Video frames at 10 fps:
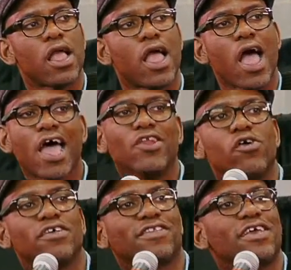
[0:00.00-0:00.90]
I
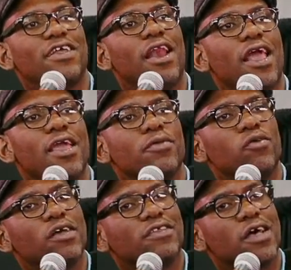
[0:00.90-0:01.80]
know it's getting late, but
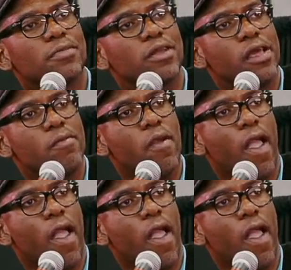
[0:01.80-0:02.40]
what's up, Clip?